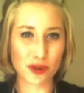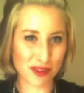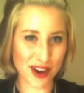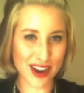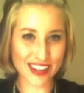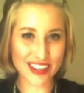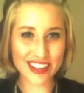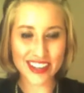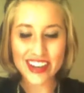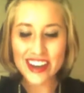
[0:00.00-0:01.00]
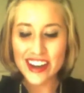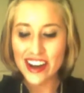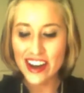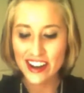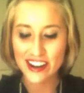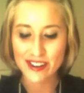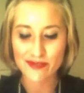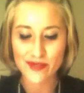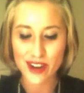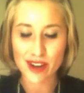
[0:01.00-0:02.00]
brand
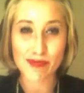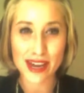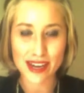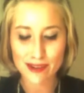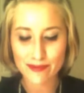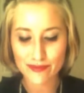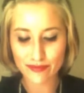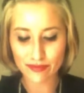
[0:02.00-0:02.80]
um, of makeup.